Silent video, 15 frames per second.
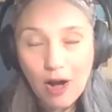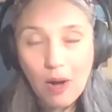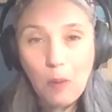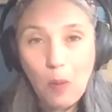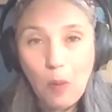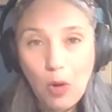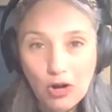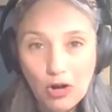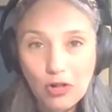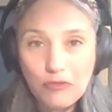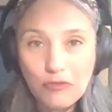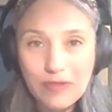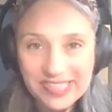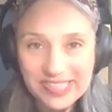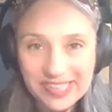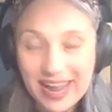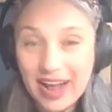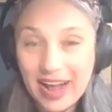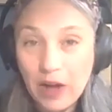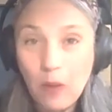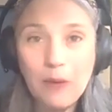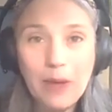moral
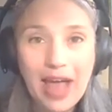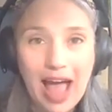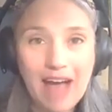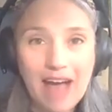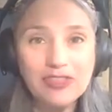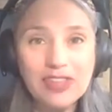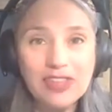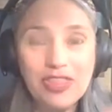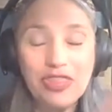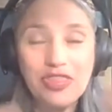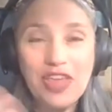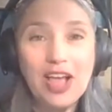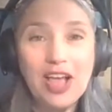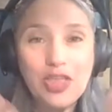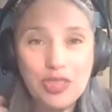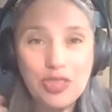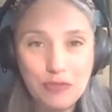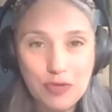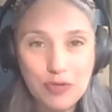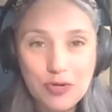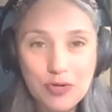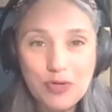reasoning when we have to think
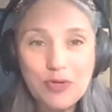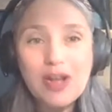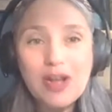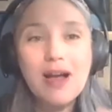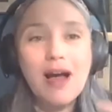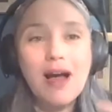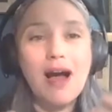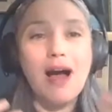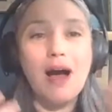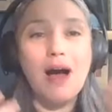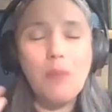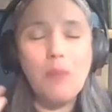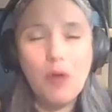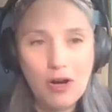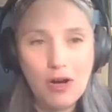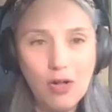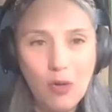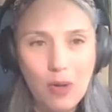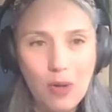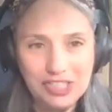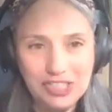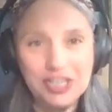through a moral
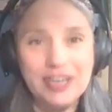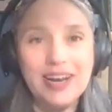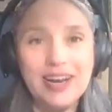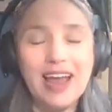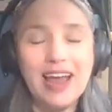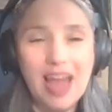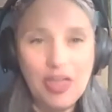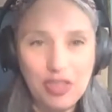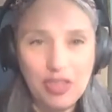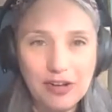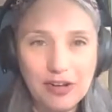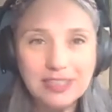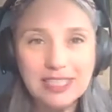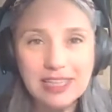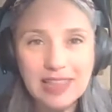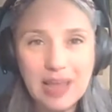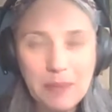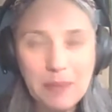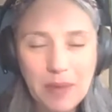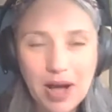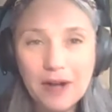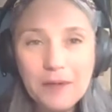question an ethical
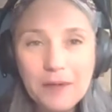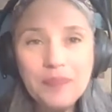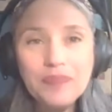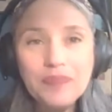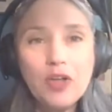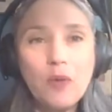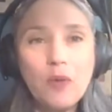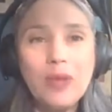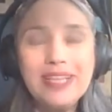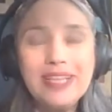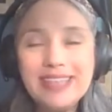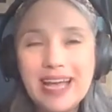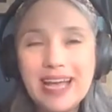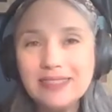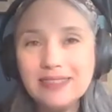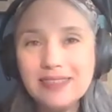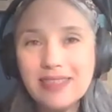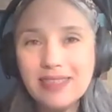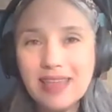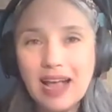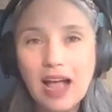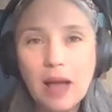dilemma we tend to
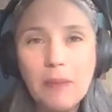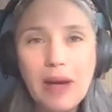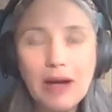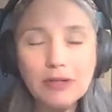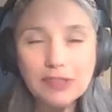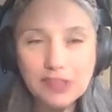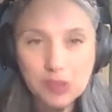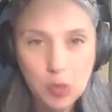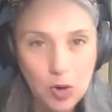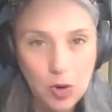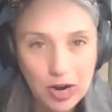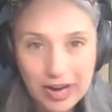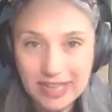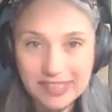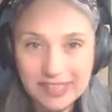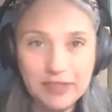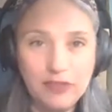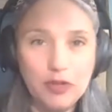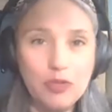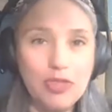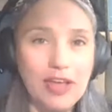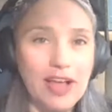think about stories if
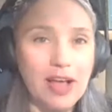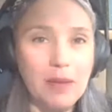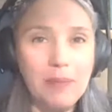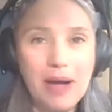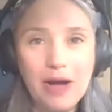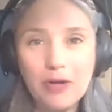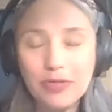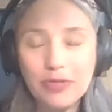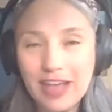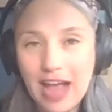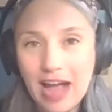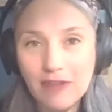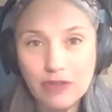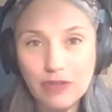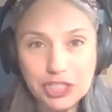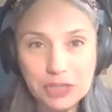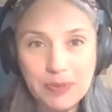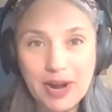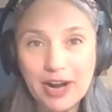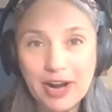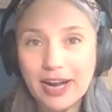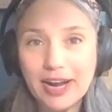you think about the average
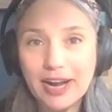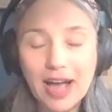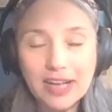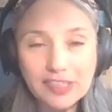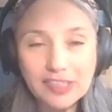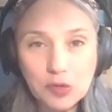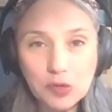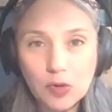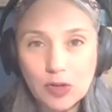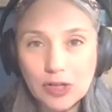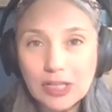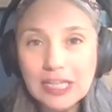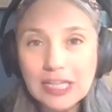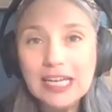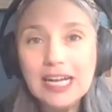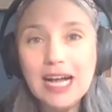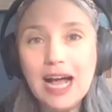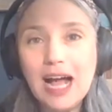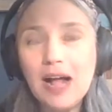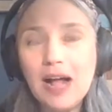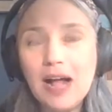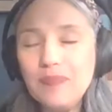american high school
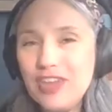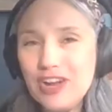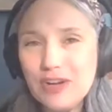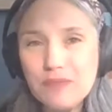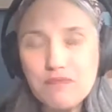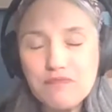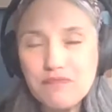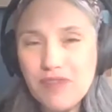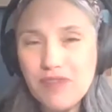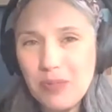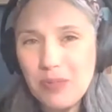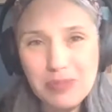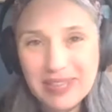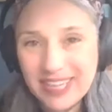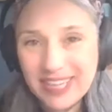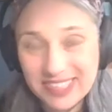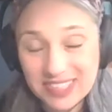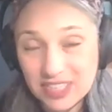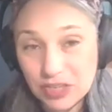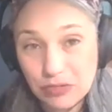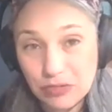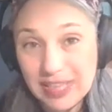um, there probably
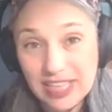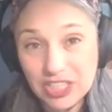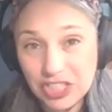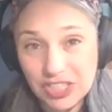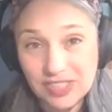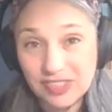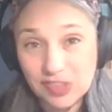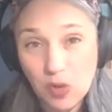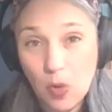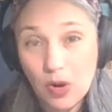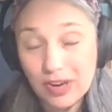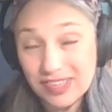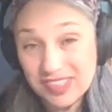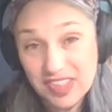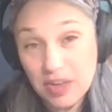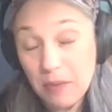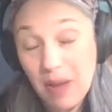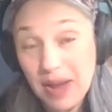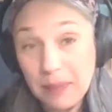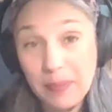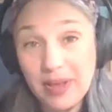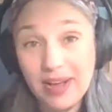isn't a religions course there
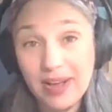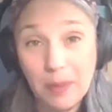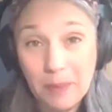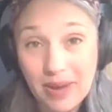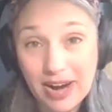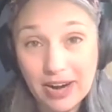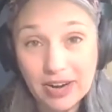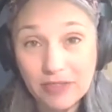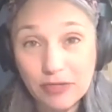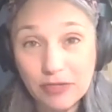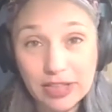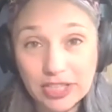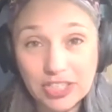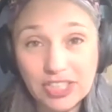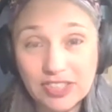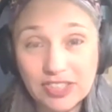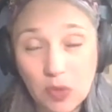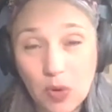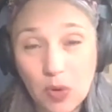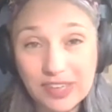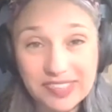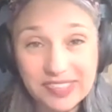might be a comparative religions
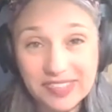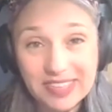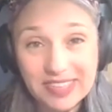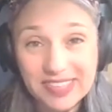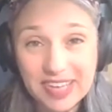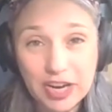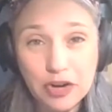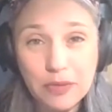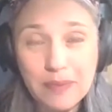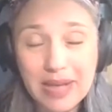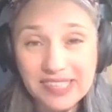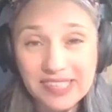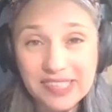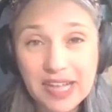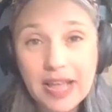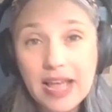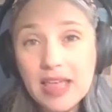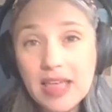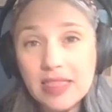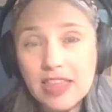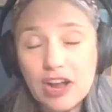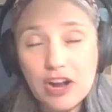course that's hit or miss
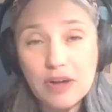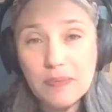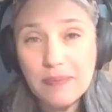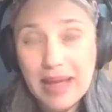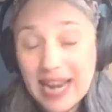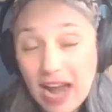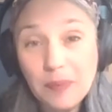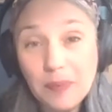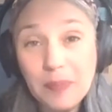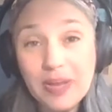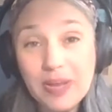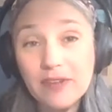there may not be a